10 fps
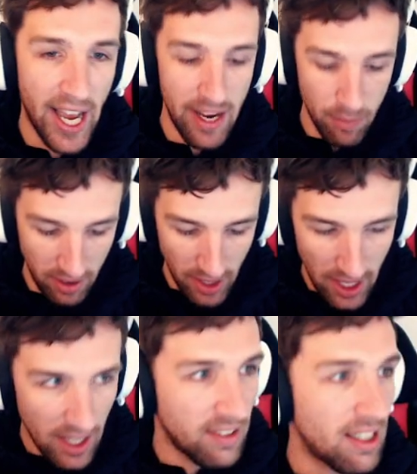games.
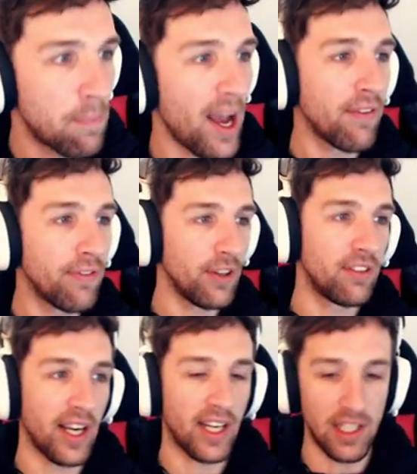Sit back for a
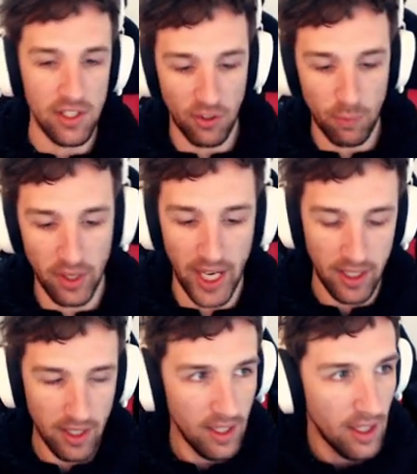second. Just be
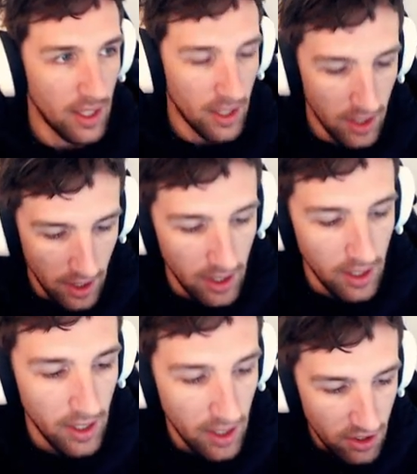like
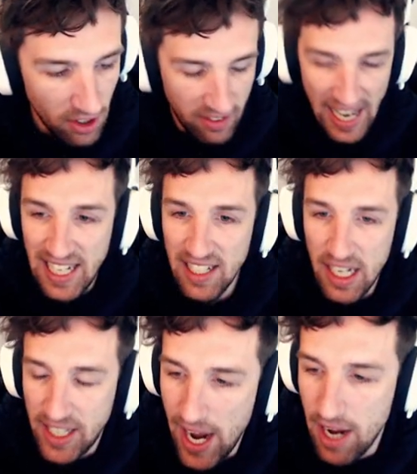just take in
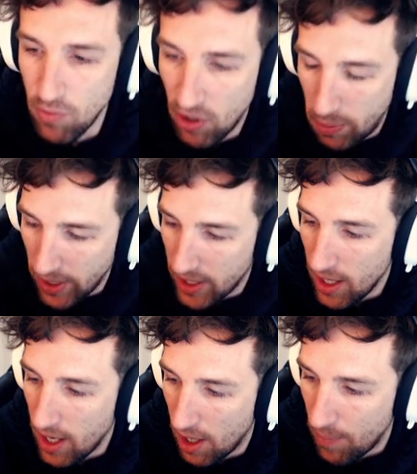the game. Just be like,
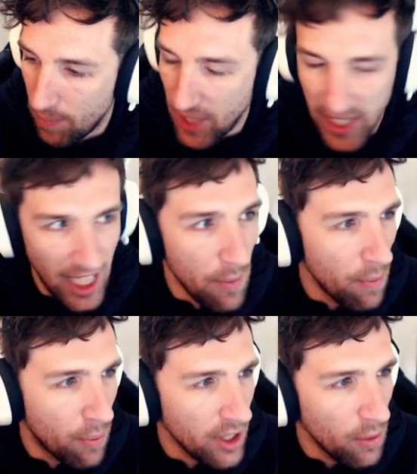huh that game
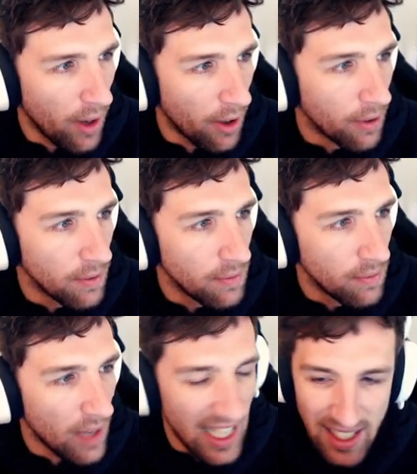went pretty well.
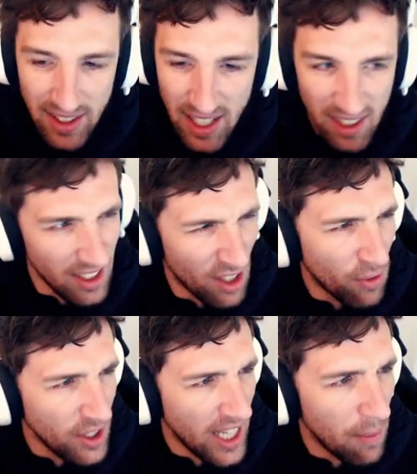I did this and I
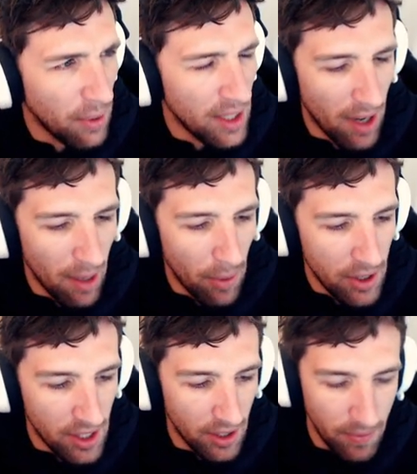really outplayed my
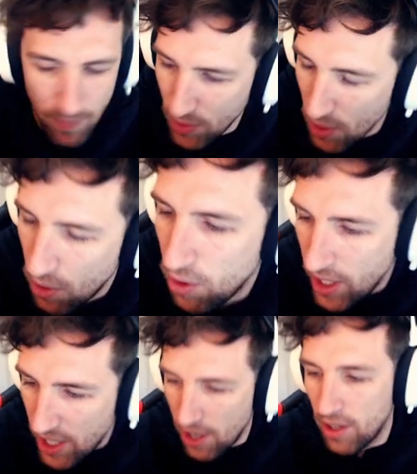opponent."
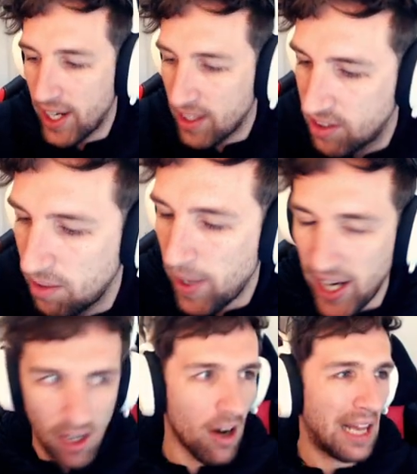Or, you know, like sit
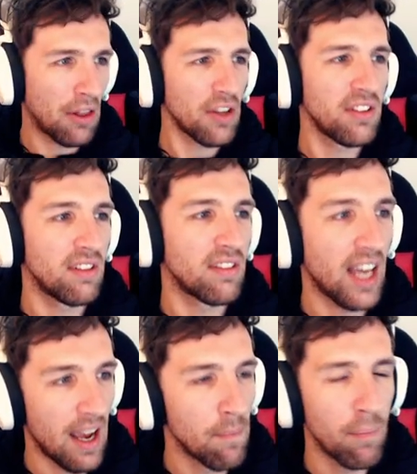back, oh, I lost this
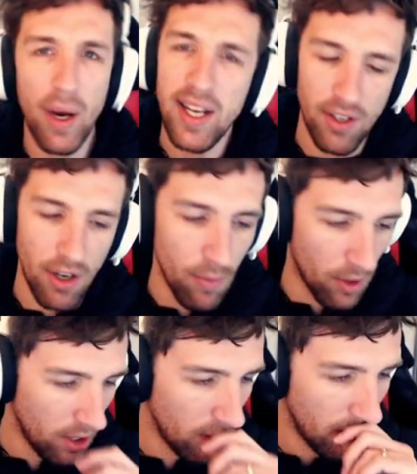game, but you know
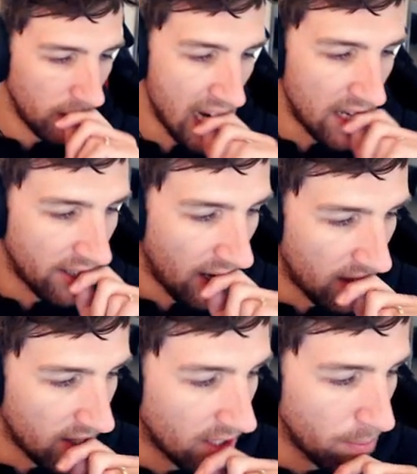what? Now that I
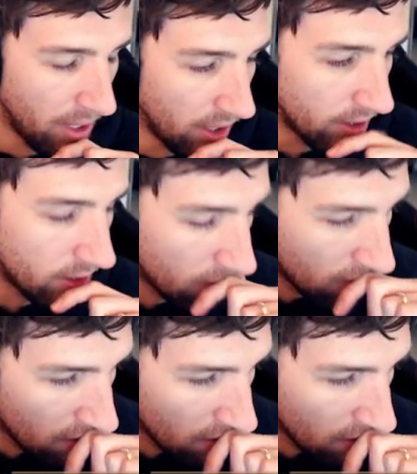think about it,